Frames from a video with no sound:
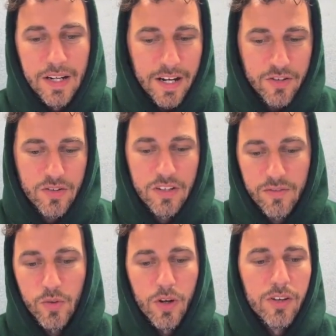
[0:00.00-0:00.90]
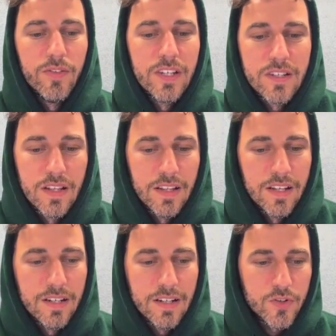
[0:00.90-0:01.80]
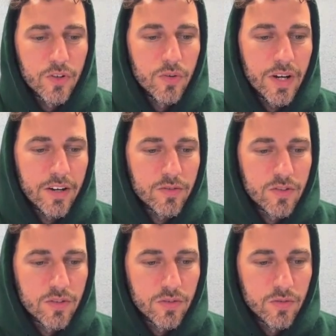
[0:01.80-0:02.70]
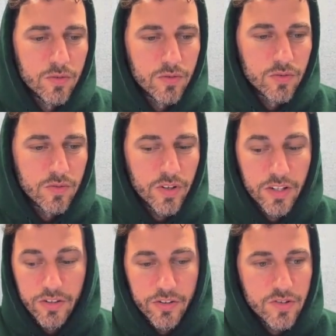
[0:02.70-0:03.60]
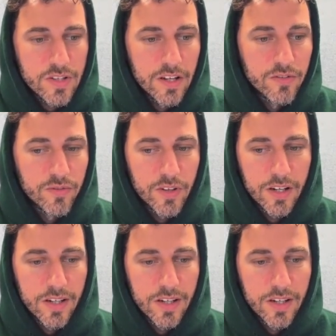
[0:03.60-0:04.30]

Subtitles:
I just give you all of this and then show you how to create it all yourself.